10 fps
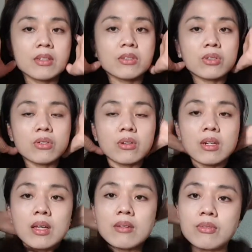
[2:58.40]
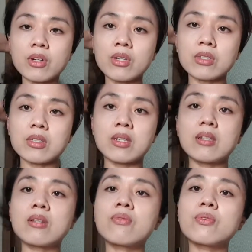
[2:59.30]
So I really have dark
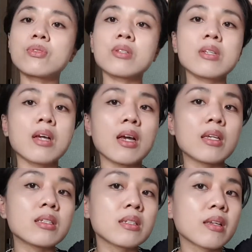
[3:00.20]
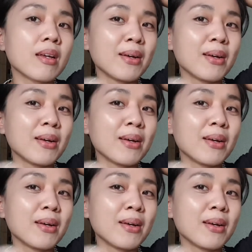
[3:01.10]
skin. If you see, guys,